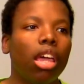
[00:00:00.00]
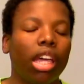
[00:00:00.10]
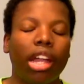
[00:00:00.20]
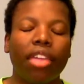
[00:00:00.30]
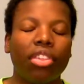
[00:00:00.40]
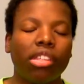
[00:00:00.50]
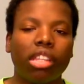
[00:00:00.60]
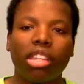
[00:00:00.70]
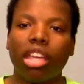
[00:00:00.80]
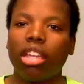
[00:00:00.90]
And I think
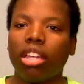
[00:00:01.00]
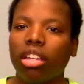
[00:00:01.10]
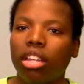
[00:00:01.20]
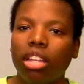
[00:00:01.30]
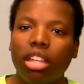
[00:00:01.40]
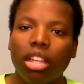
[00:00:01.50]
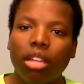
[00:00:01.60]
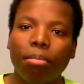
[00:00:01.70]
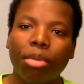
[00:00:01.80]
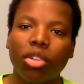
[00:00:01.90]
that they
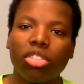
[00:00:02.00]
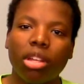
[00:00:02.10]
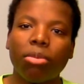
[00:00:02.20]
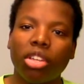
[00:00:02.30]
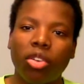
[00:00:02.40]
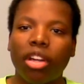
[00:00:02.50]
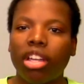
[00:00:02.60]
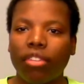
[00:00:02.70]
built something great.